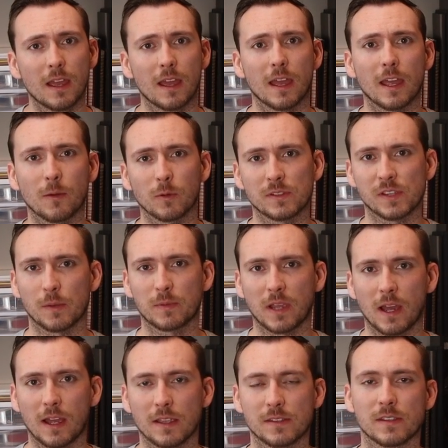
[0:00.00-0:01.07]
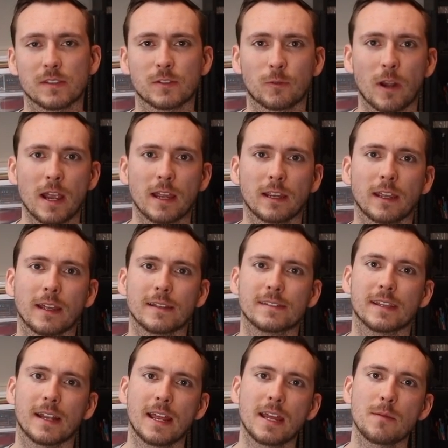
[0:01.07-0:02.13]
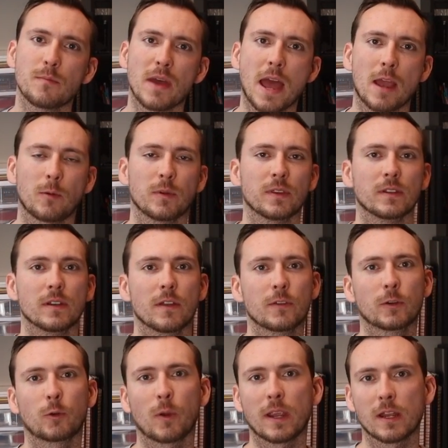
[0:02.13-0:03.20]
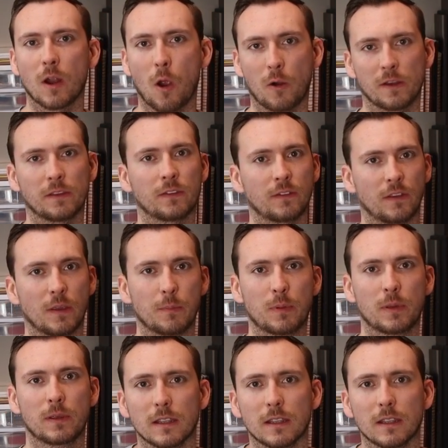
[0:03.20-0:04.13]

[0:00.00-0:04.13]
Hey, what's up guys? It's Greg, and today I'm back with another great artist tip.